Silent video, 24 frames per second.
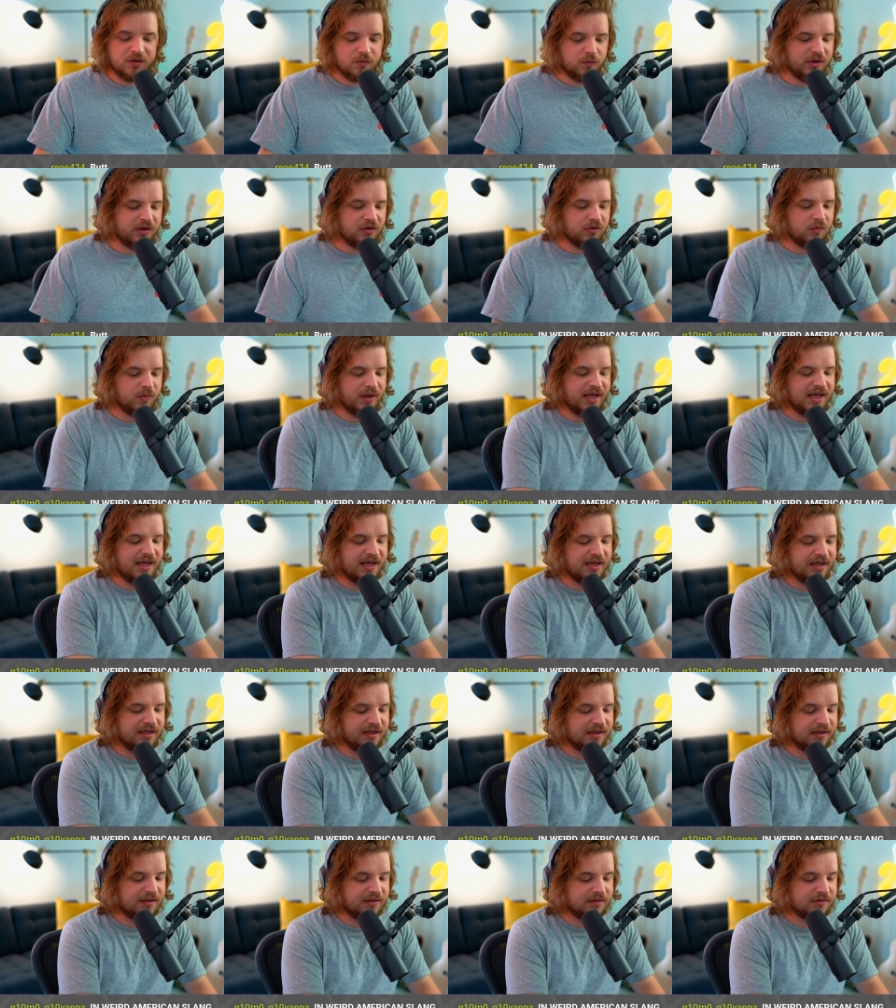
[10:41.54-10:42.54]
Will
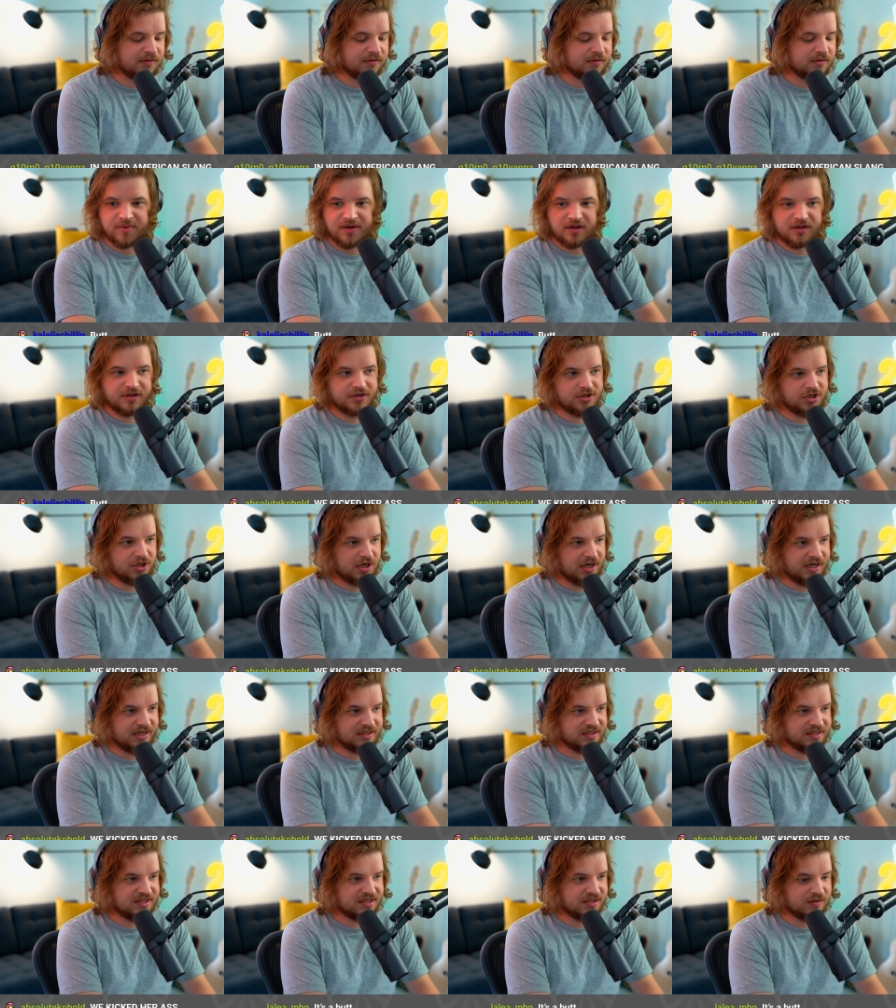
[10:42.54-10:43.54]
we
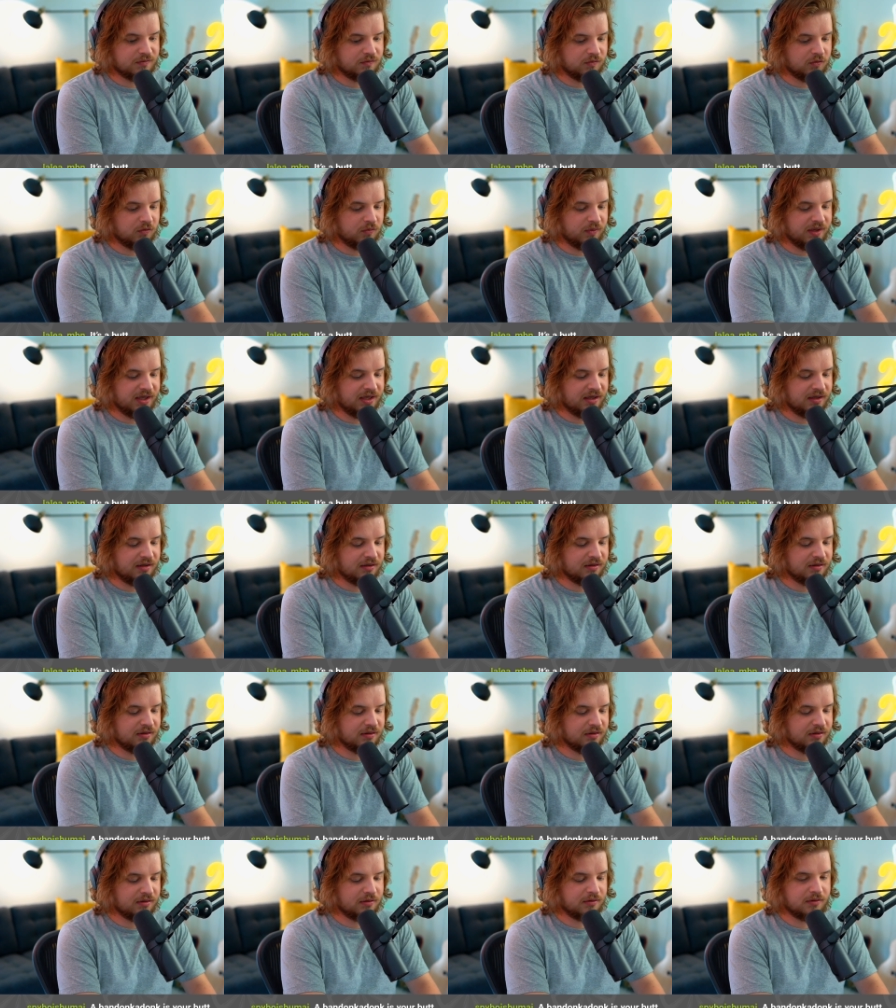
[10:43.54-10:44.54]
apologize? Will we
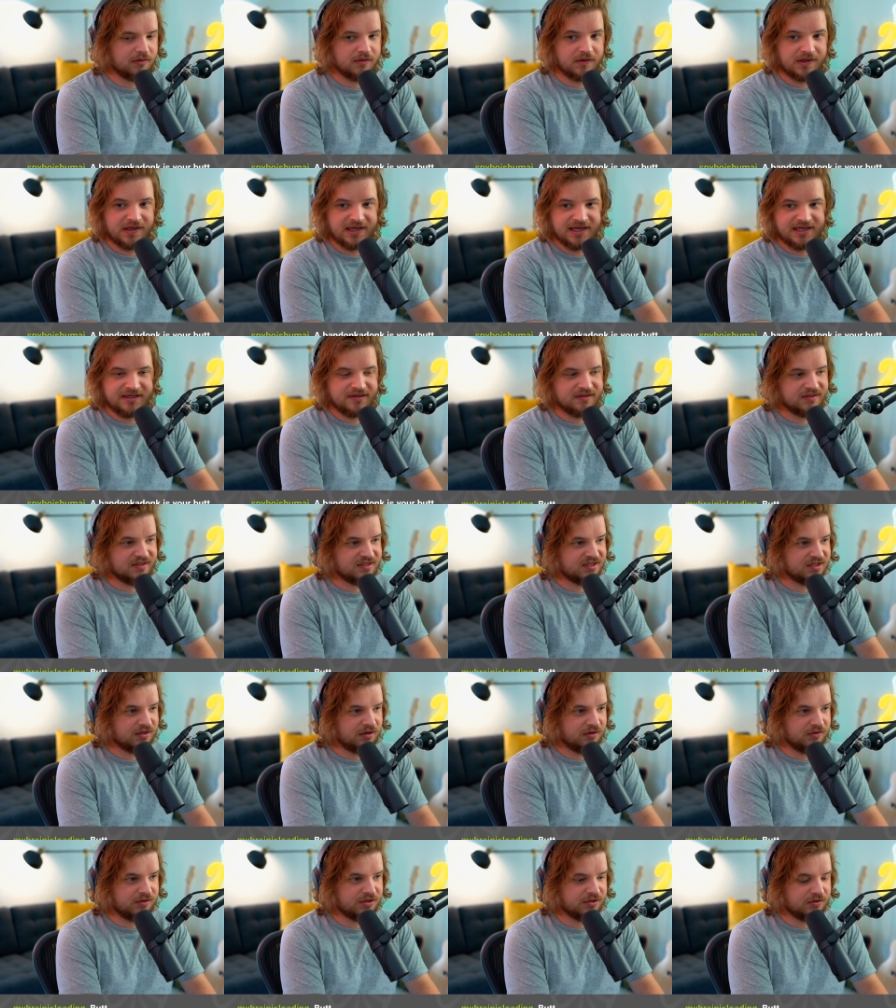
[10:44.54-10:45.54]

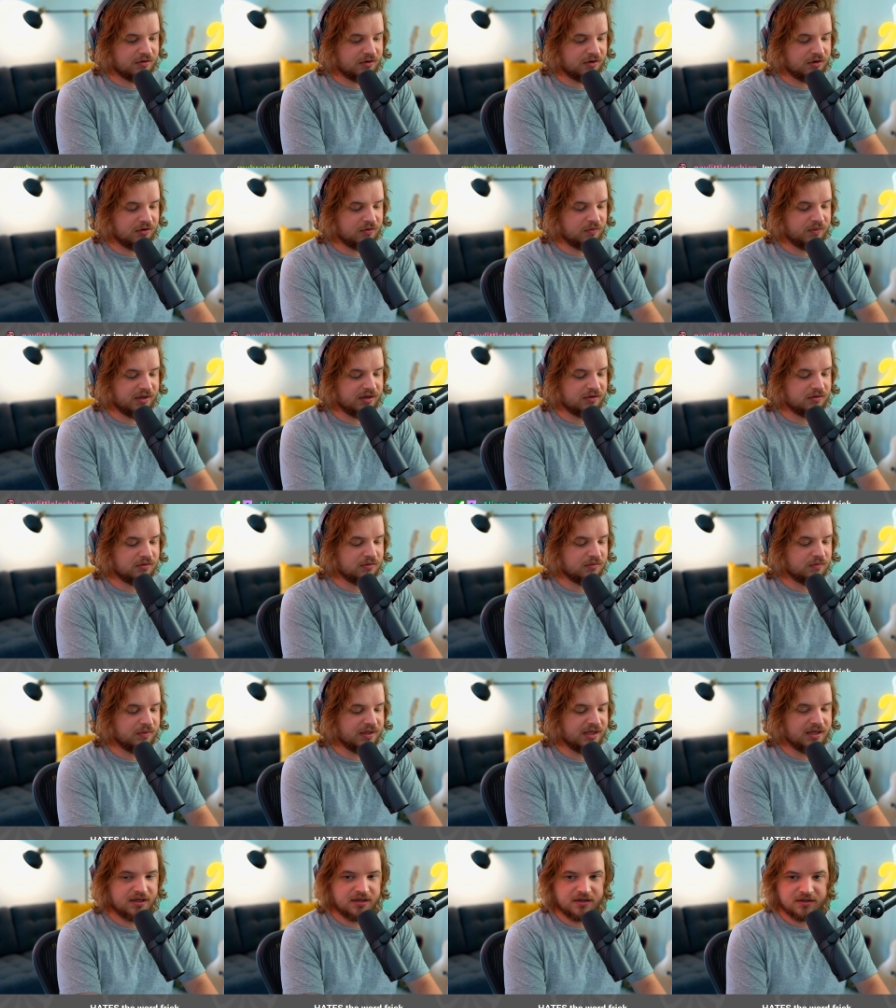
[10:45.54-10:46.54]
insult? Or will
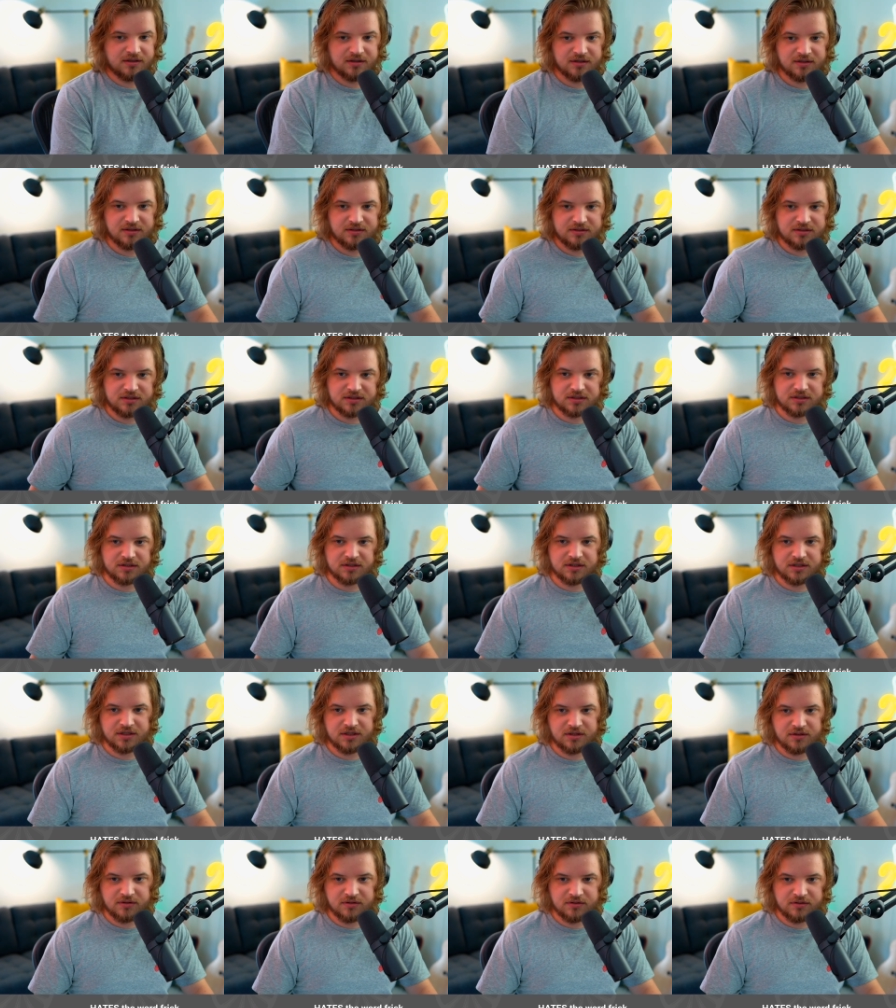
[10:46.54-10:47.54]
we
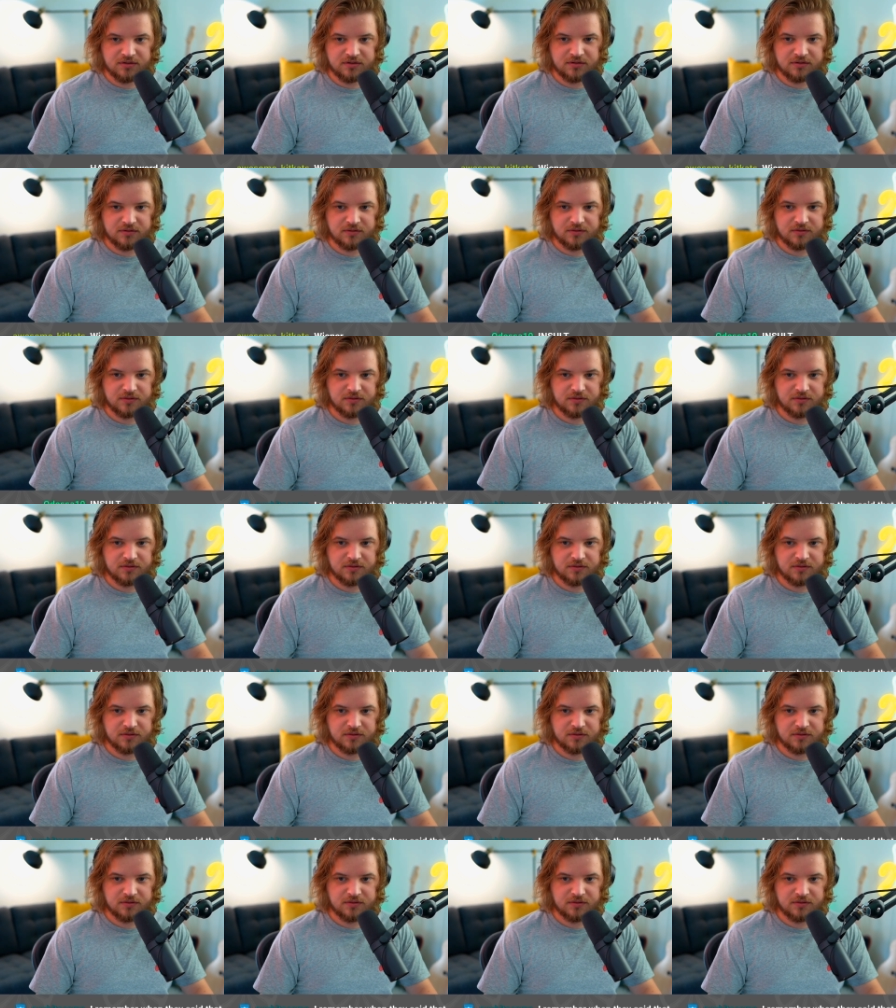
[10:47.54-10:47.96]
argue?